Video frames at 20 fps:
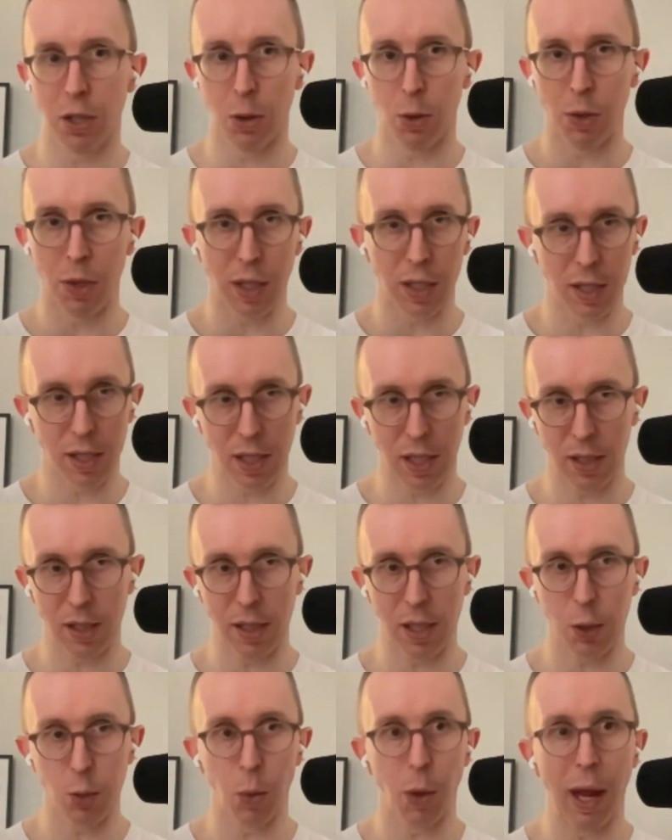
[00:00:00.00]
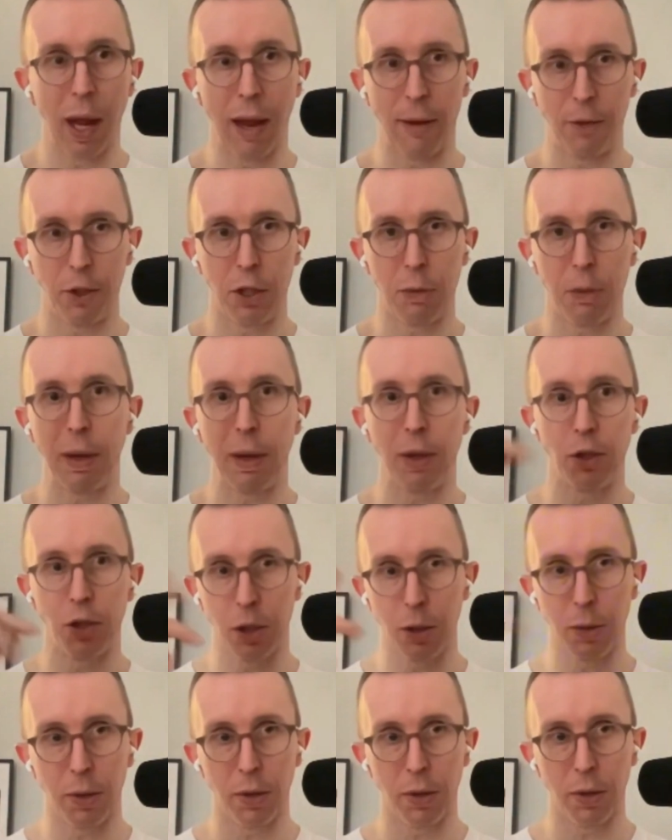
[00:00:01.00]
who are in their 60s, will have to spend
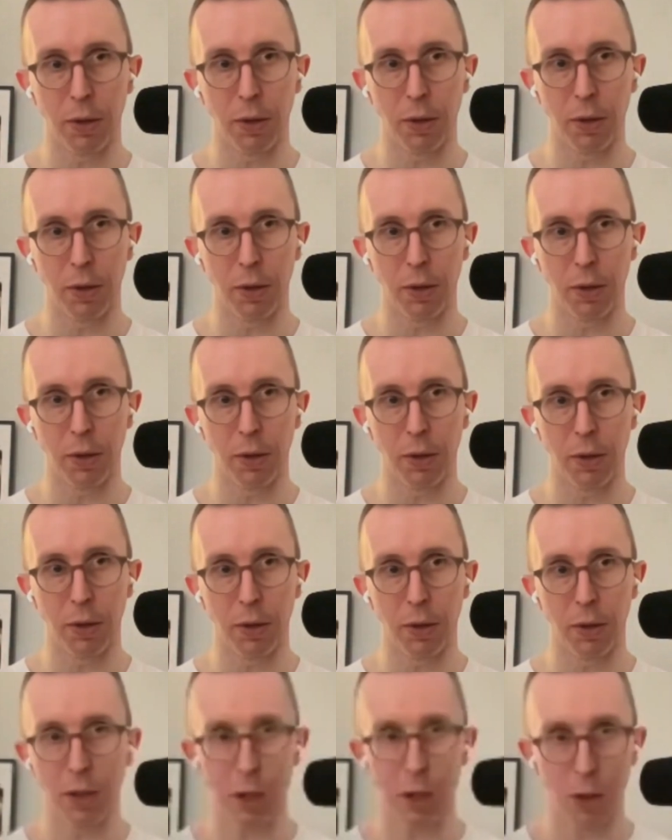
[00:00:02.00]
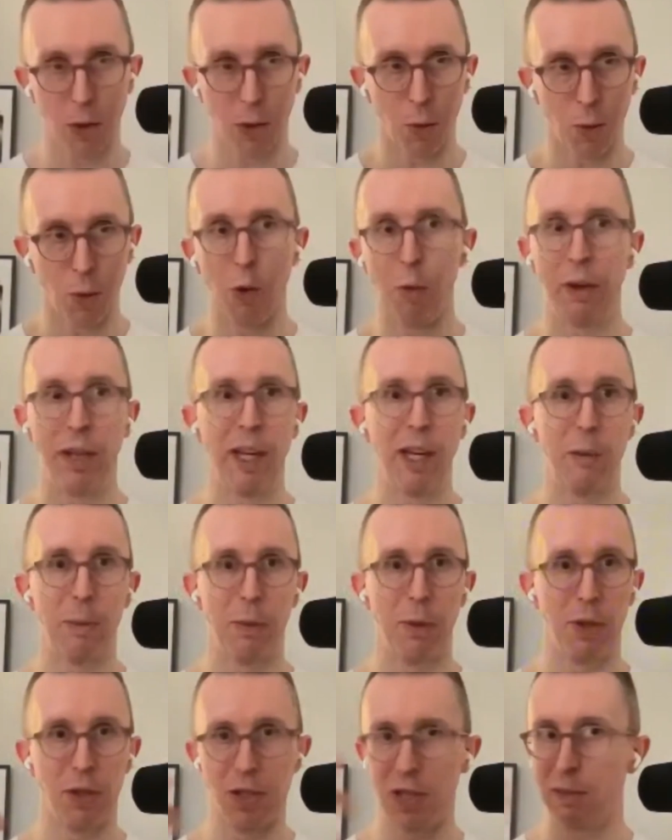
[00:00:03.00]
2 or 3 times longer warming
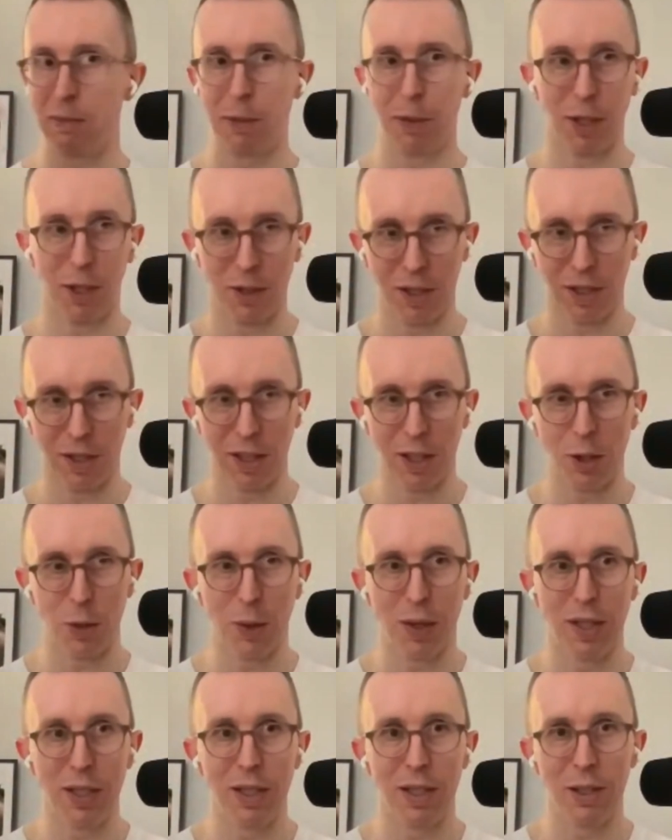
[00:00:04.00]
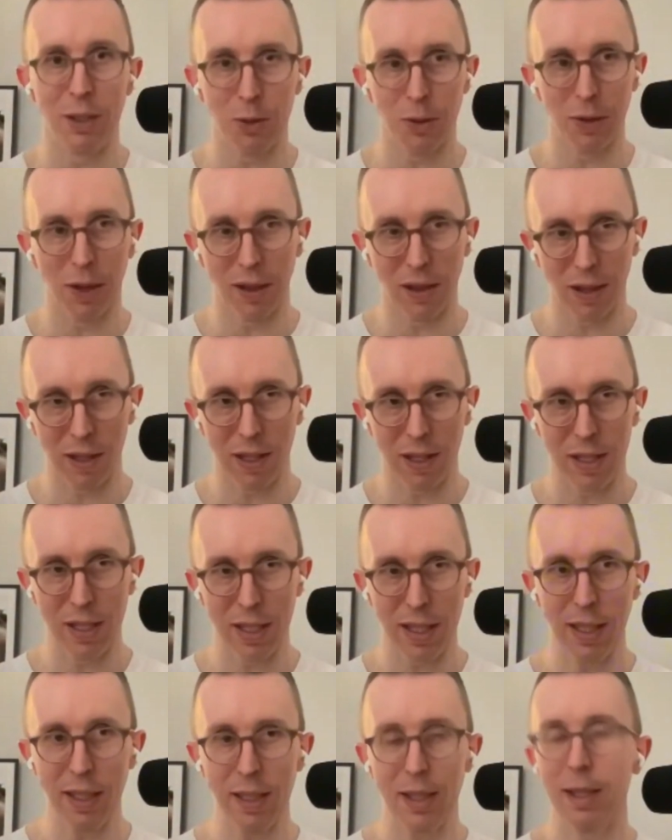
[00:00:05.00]
up than someone who's in their 20s or their
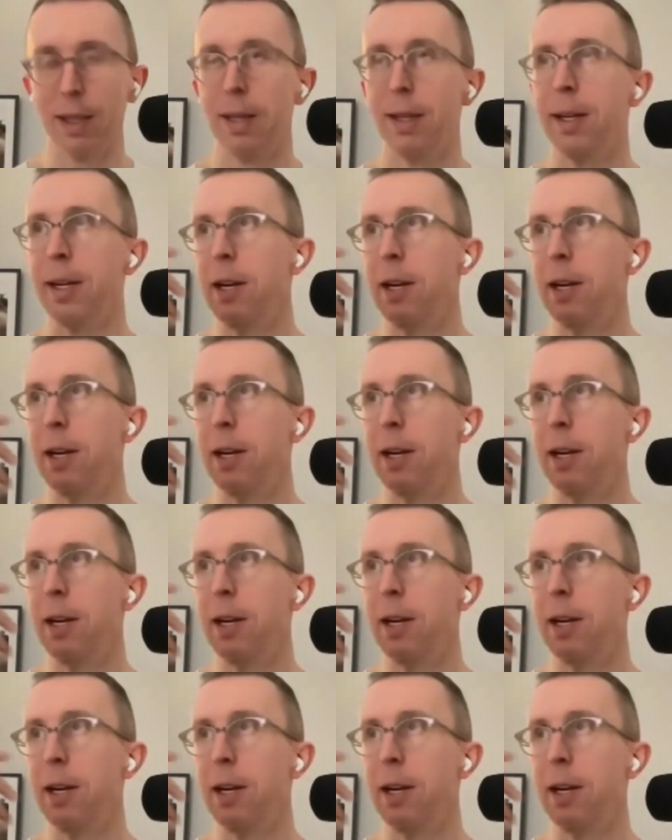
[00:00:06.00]
30s.